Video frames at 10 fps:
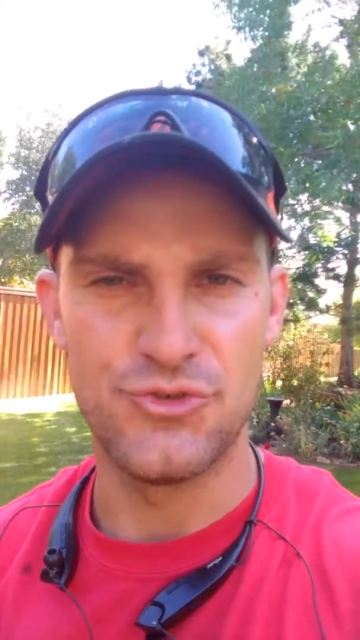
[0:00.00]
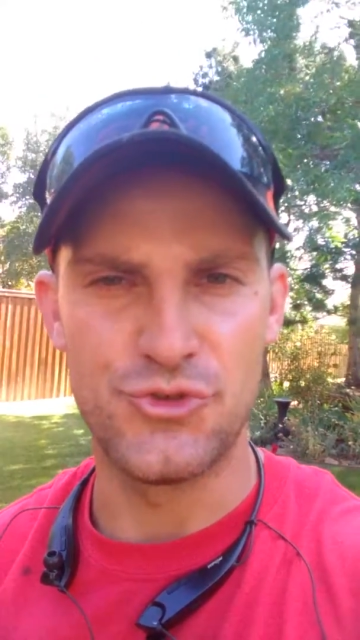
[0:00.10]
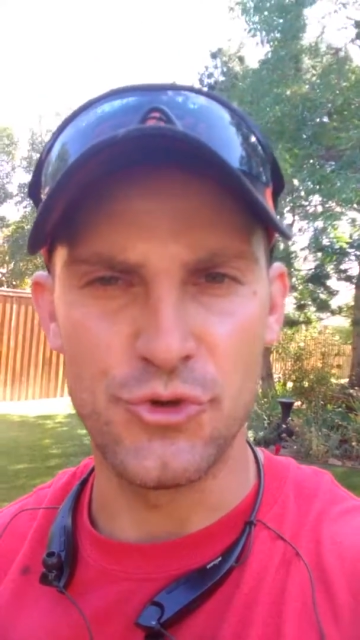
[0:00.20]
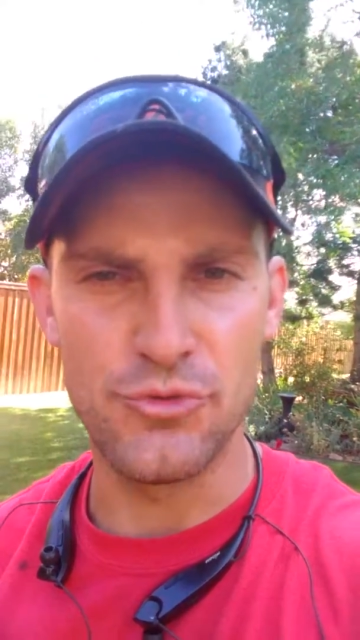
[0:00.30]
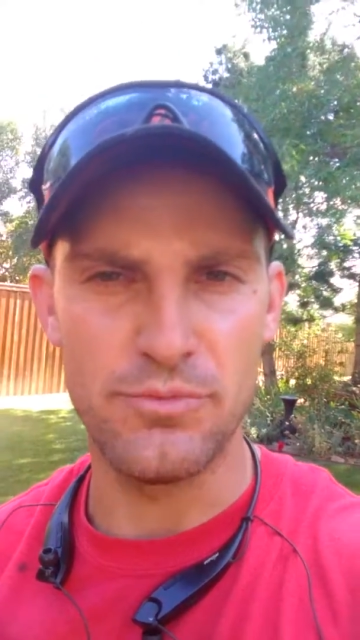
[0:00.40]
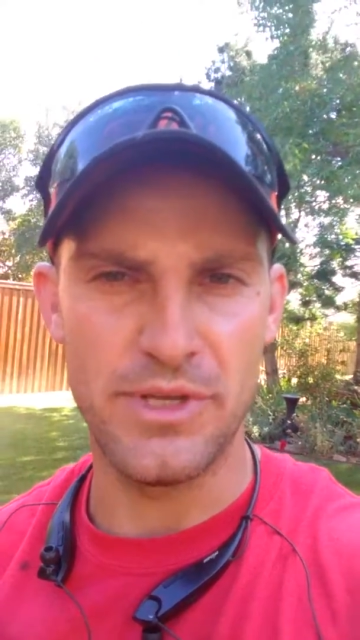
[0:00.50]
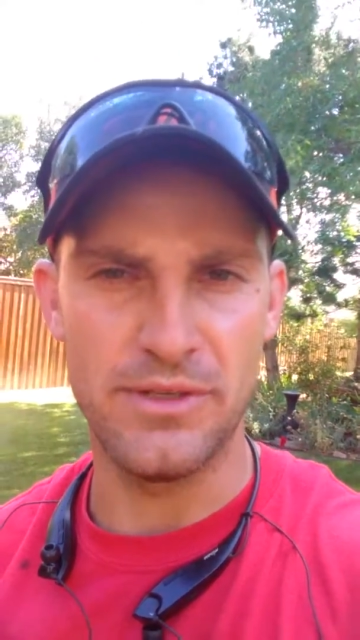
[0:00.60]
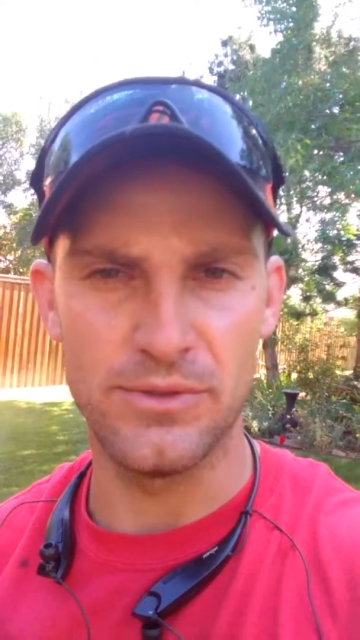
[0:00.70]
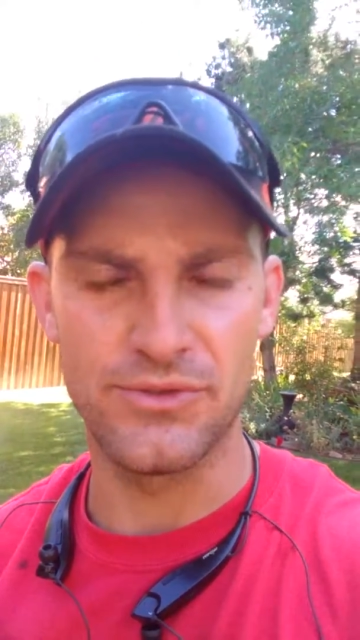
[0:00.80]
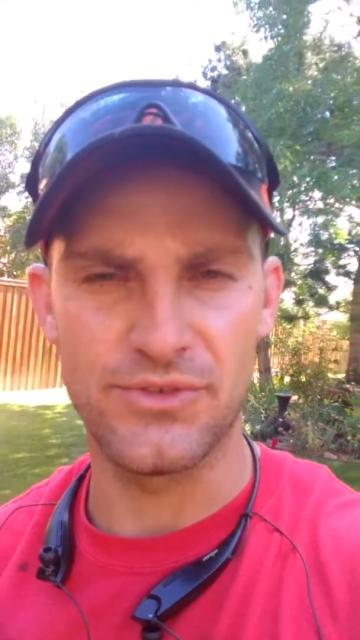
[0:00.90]
June
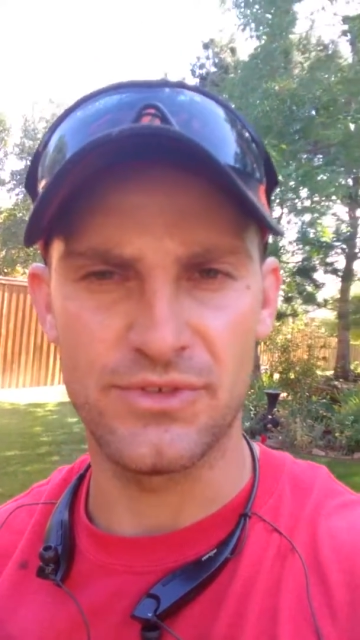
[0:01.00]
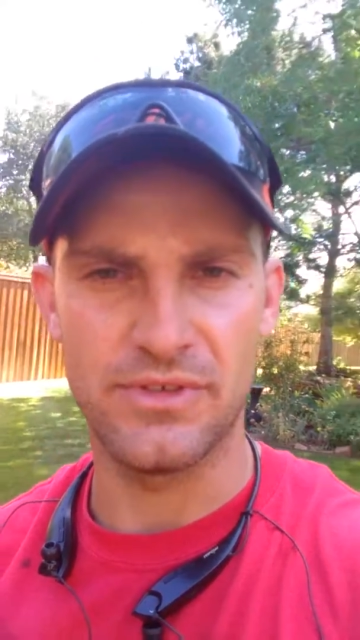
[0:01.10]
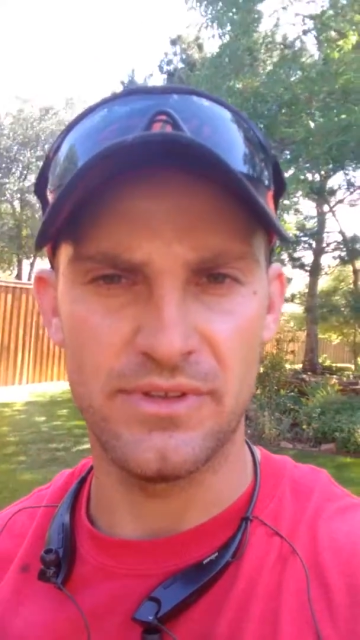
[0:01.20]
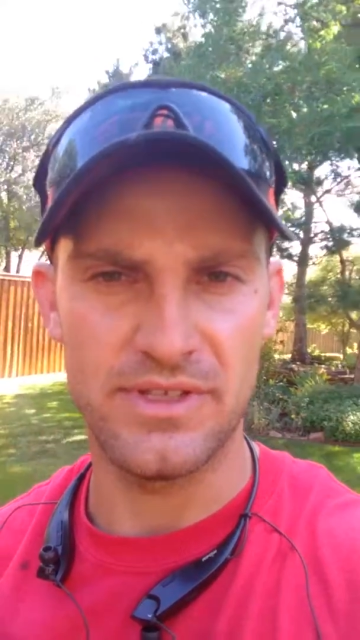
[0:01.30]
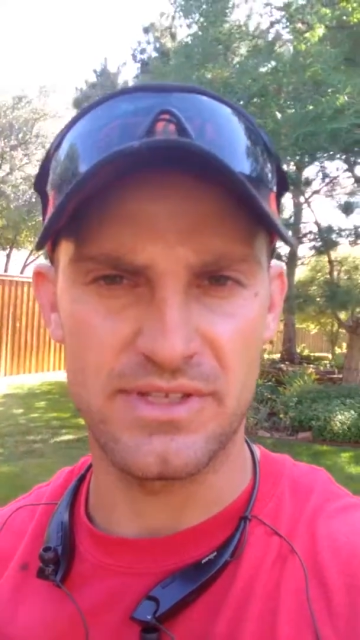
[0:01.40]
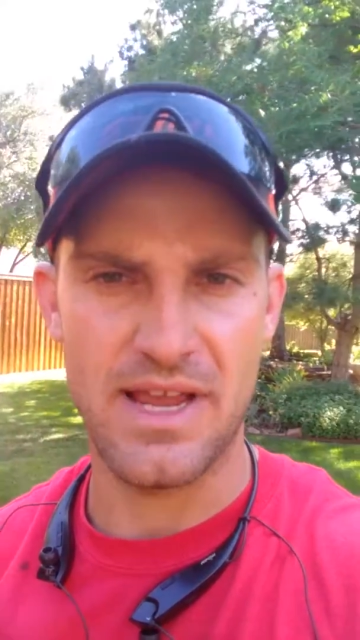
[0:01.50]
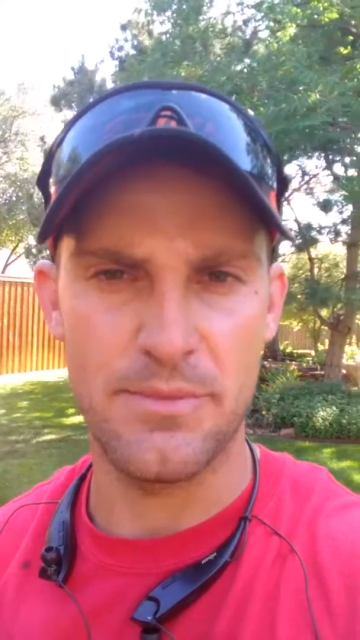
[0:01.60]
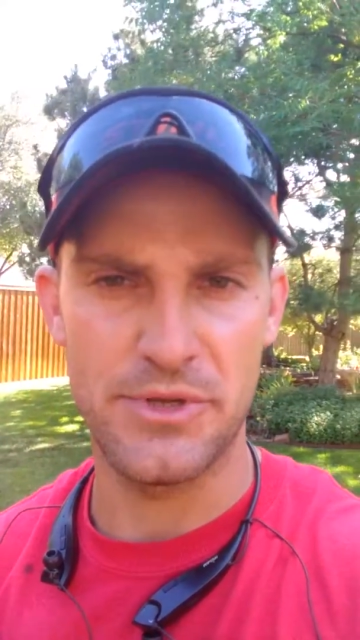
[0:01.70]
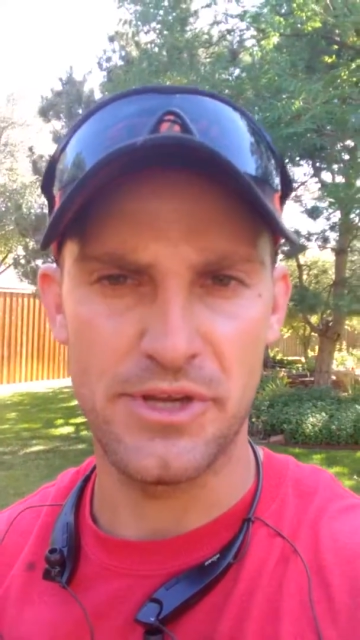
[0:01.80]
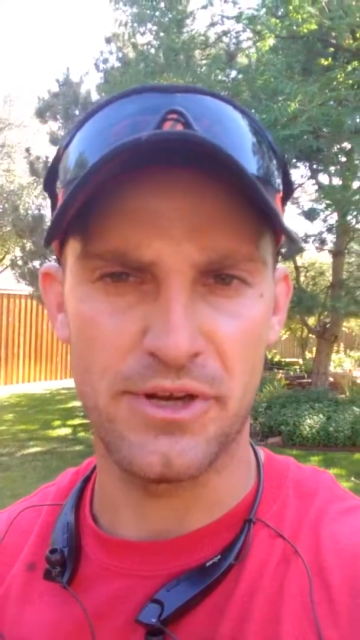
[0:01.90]
beetles this
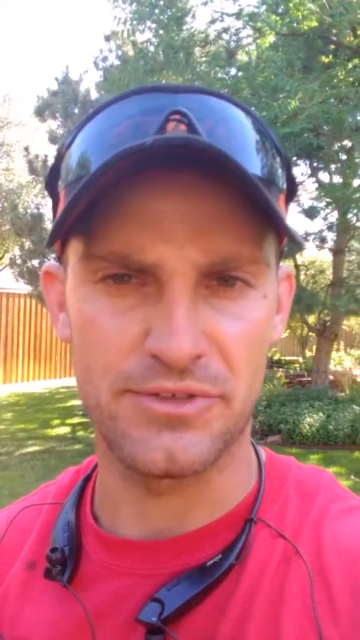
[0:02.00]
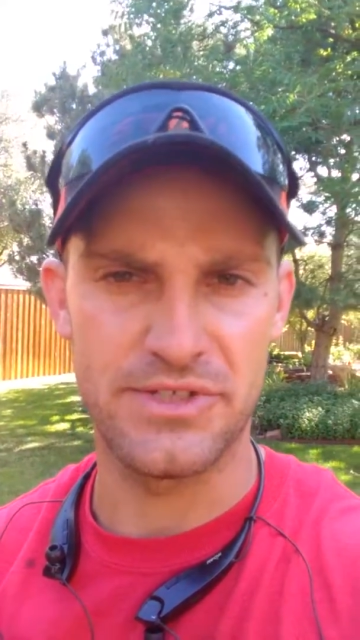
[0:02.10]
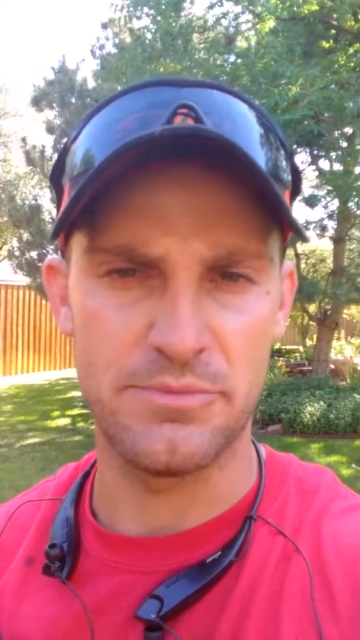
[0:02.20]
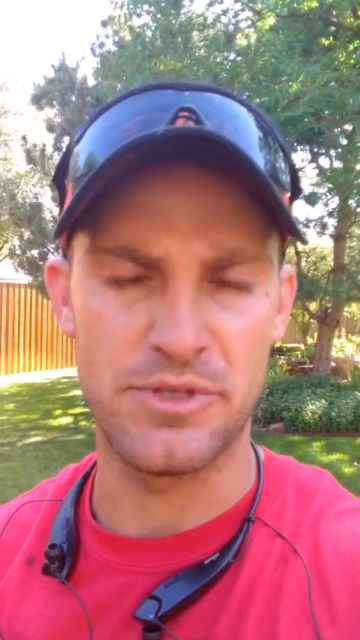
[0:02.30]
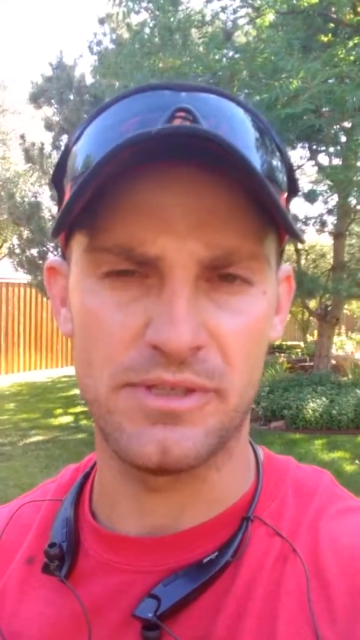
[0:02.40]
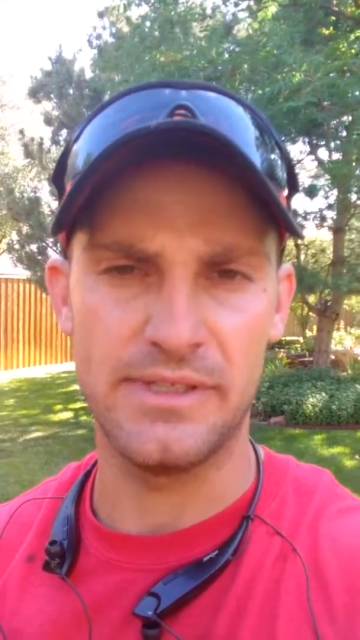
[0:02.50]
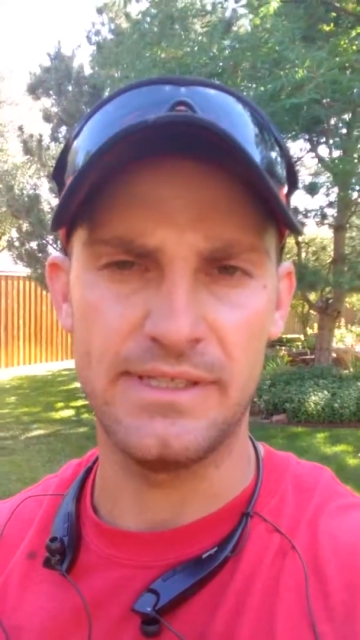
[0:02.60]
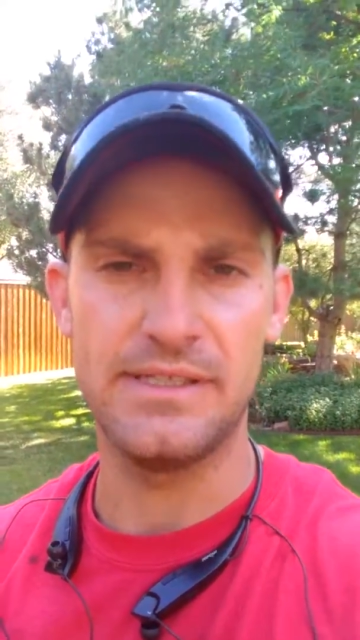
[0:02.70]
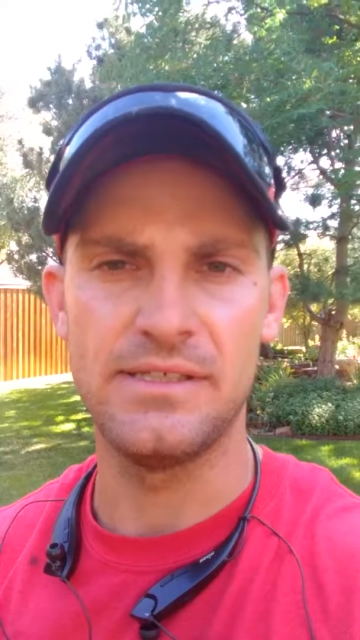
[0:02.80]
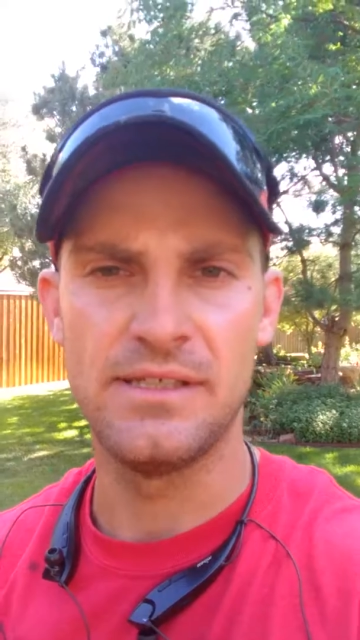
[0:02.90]
time of year are
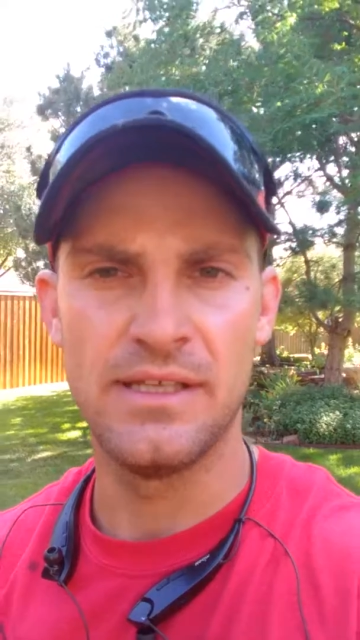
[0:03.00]
typically